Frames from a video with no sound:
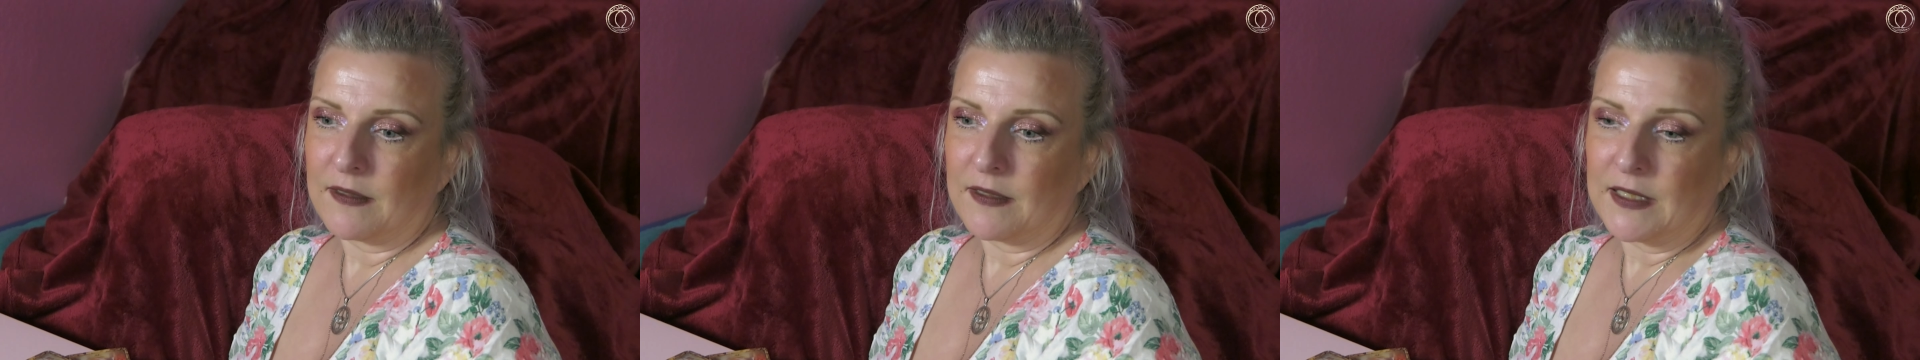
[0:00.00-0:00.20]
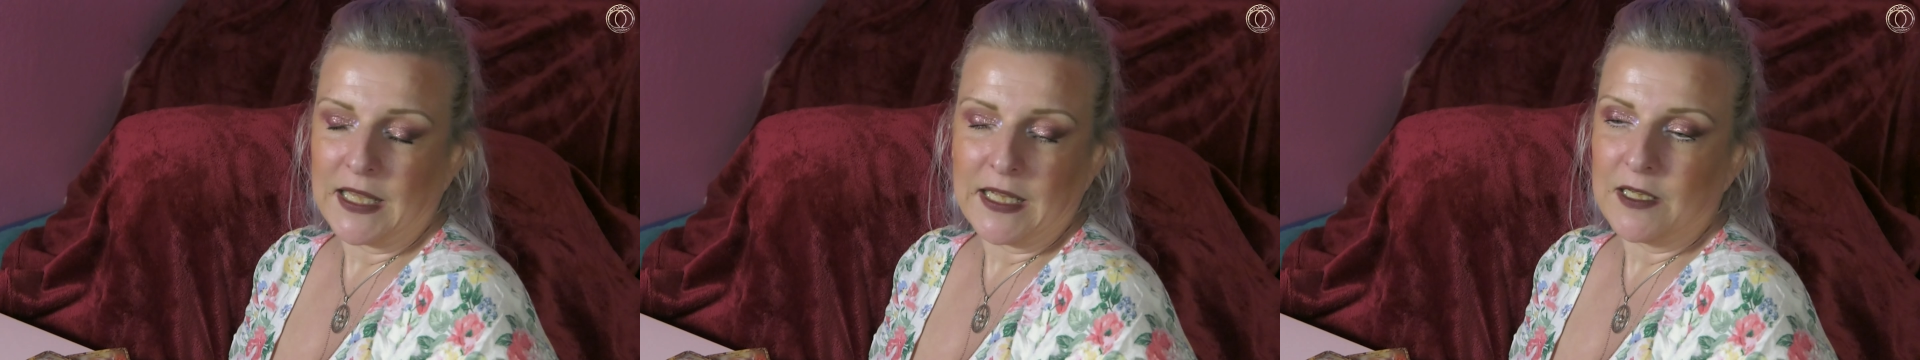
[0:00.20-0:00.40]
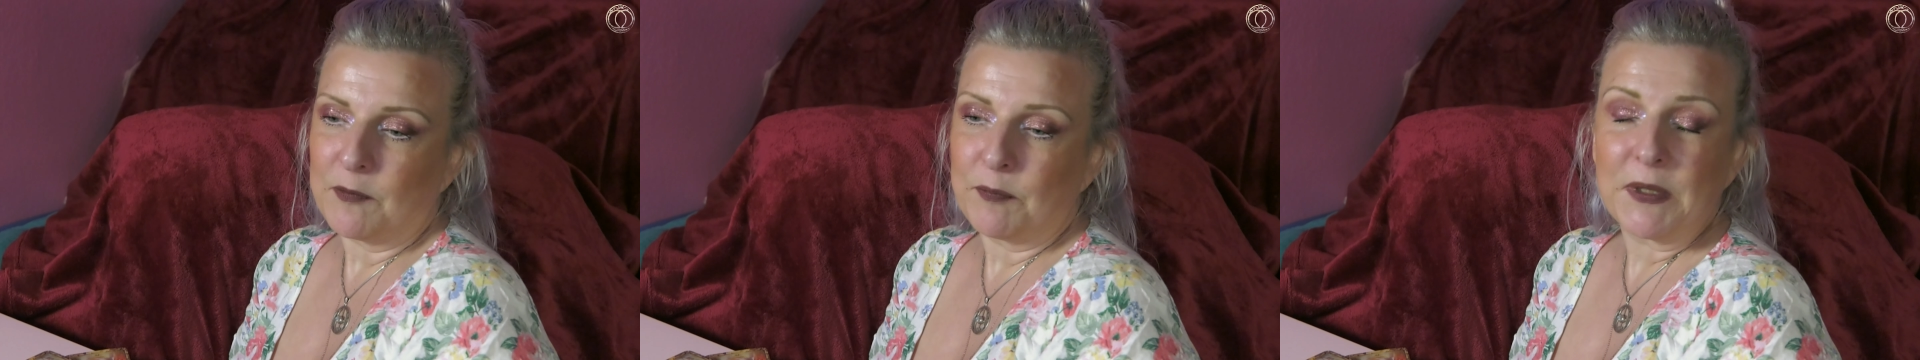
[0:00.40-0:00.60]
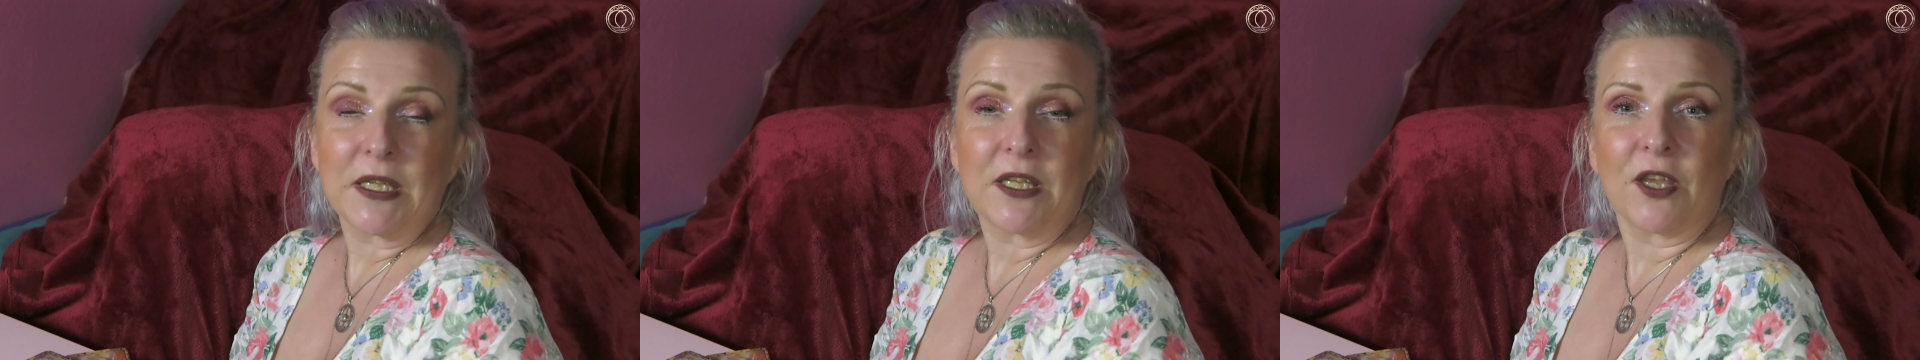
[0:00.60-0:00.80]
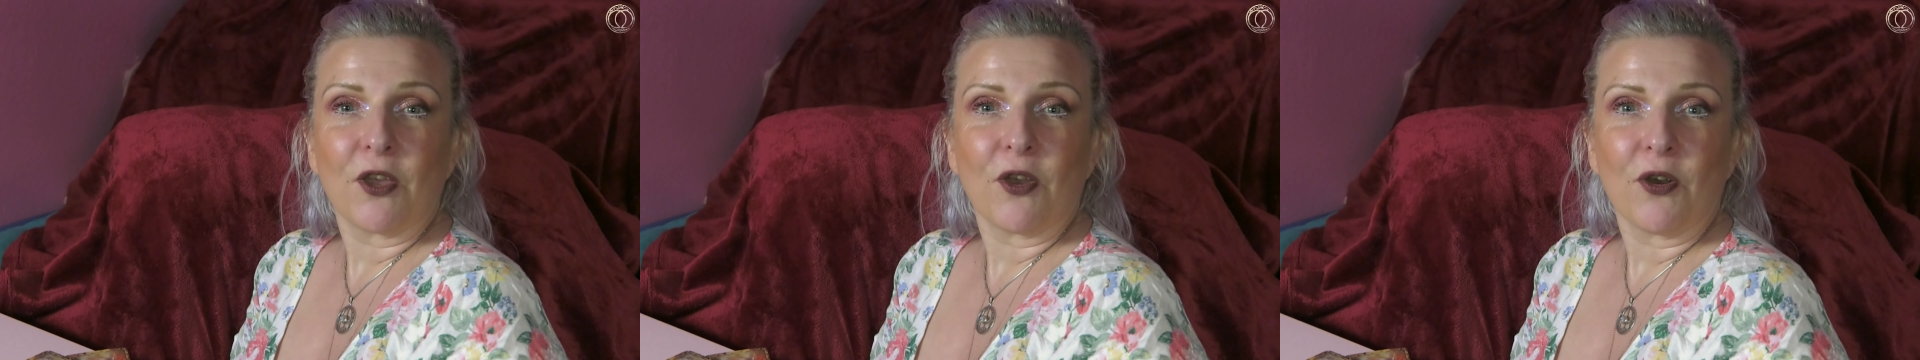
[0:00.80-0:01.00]
it be
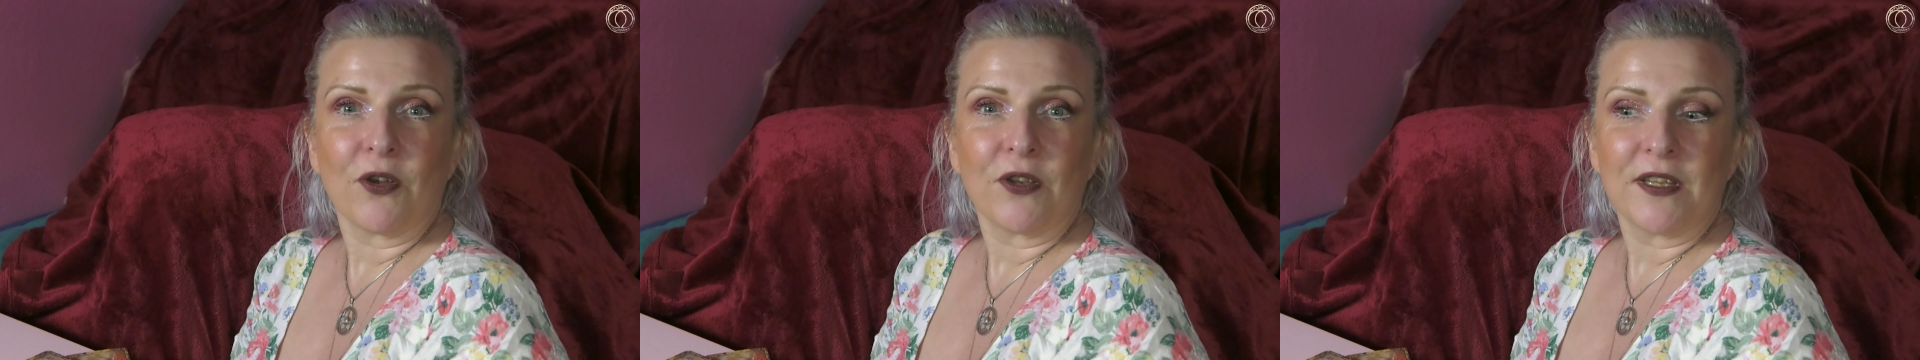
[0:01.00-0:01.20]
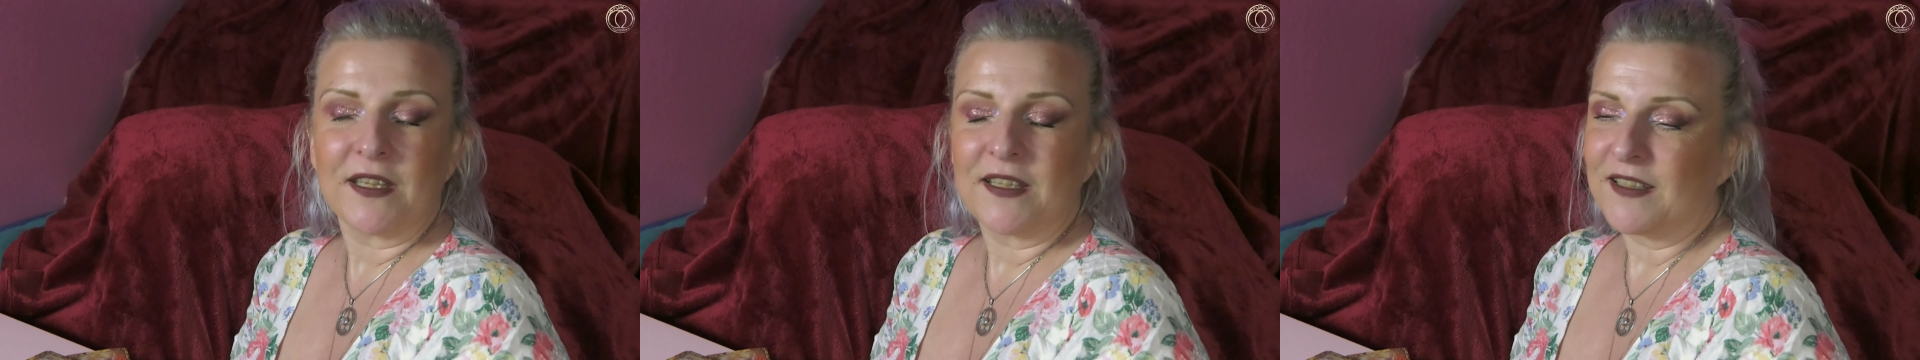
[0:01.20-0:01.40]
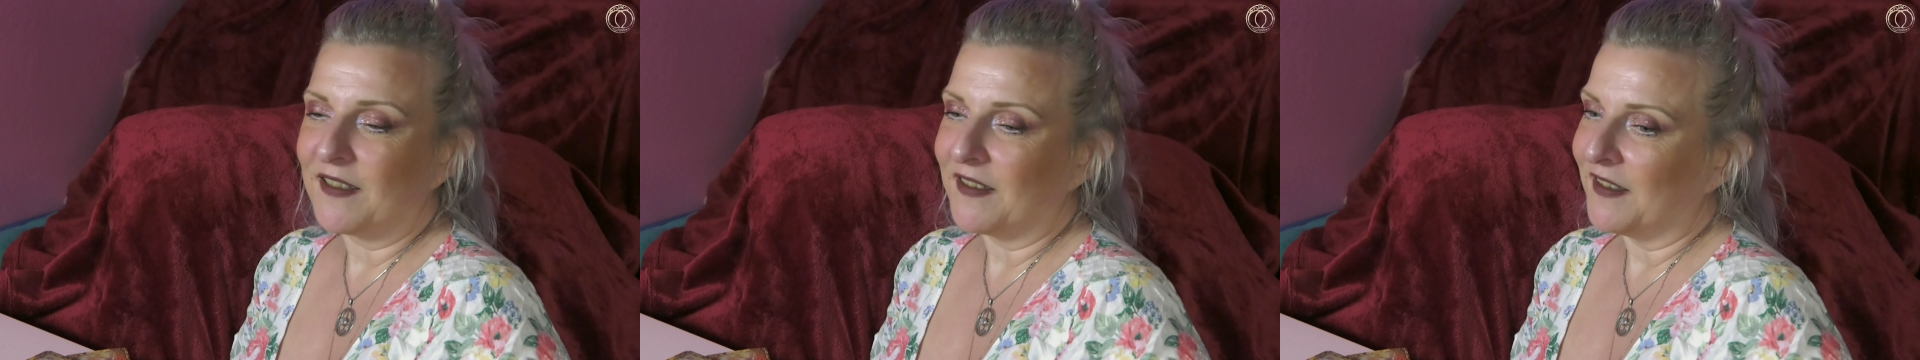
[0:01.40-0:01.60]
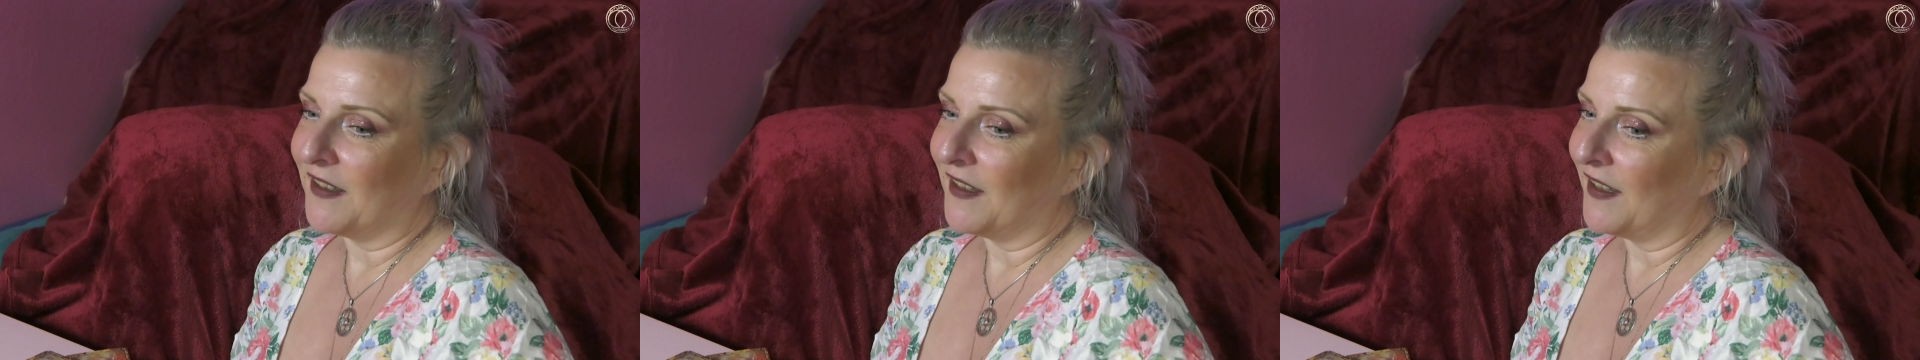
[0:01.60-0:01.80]
chaotic,